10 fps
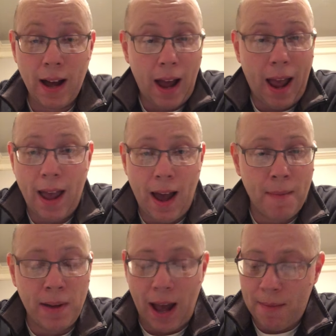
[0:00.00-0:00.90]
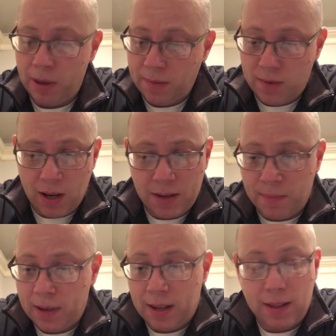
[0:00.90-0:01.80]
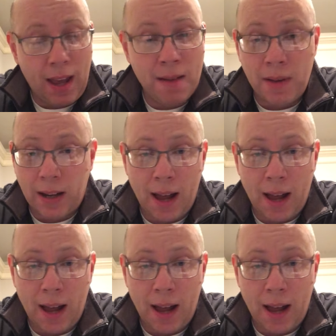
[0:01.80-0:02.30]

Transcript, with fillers: I, I, mean, I believe judgment is coming.